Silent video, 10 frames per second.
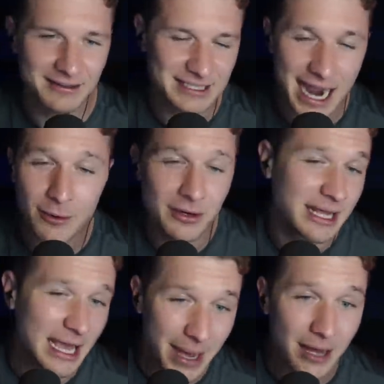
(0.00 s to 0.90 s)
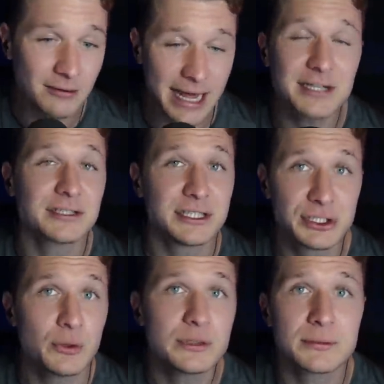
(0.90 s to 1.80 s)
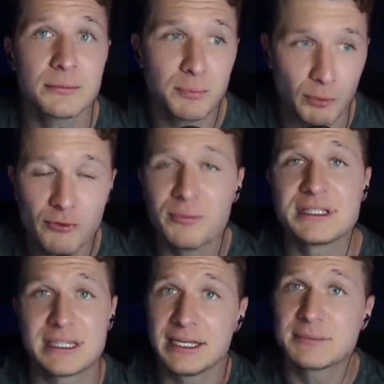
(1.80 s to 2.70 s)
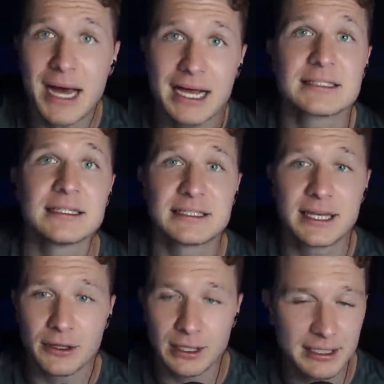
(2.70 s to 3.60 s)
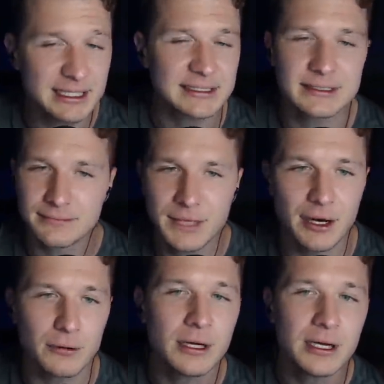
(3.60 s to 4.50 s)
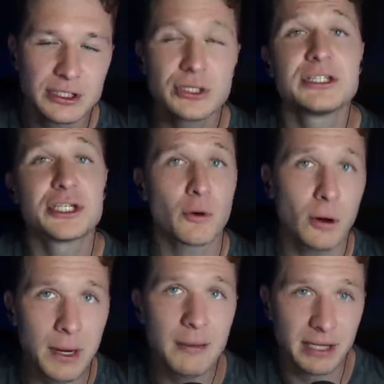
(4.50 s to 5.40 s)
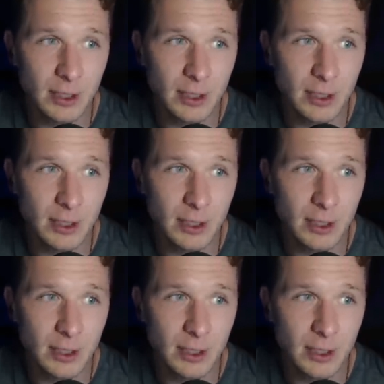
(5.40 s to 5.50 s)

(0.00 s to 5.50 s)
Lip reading: Tyron came out and actually showed some improvements in his boxing skill, at least, you know, to the general public.